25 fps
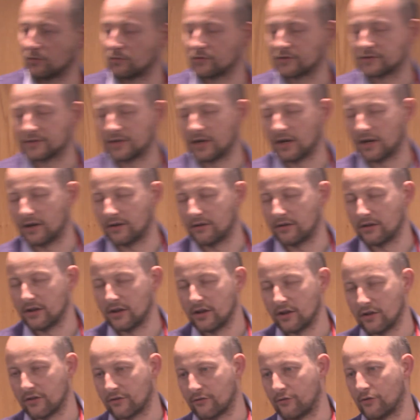was done
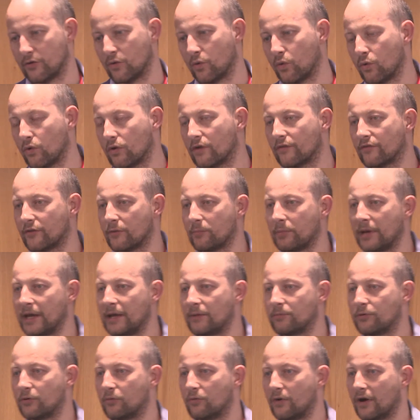through all of the
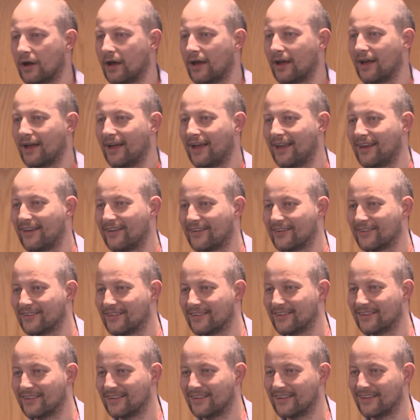people. Hello.
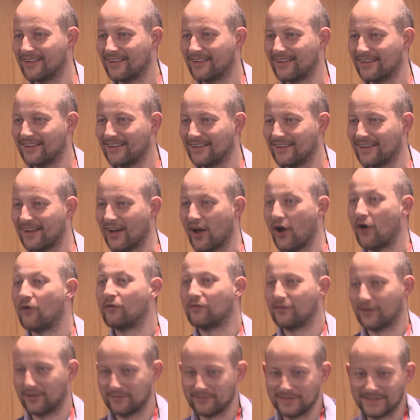Oh,
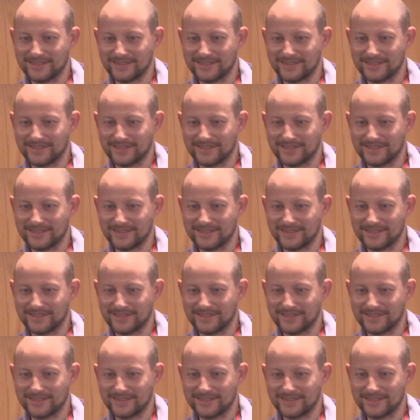fine.